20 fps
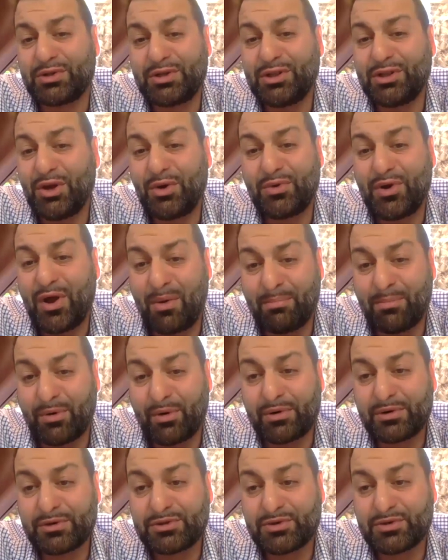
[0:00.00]
low
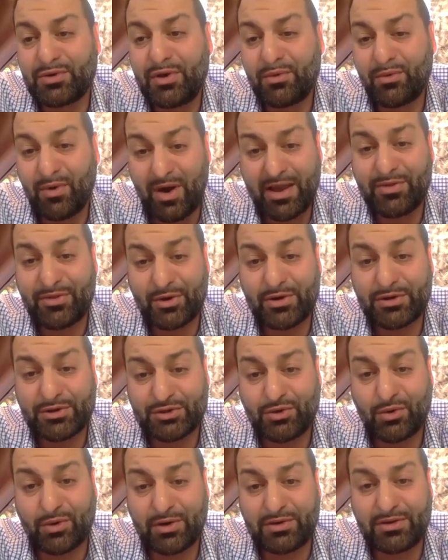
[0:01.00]
numbers, right? They're
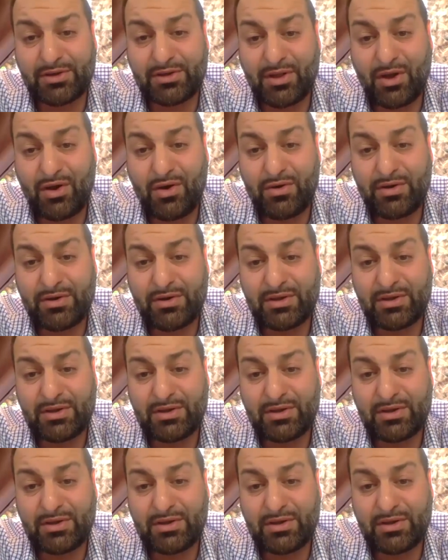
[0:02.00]
historically low.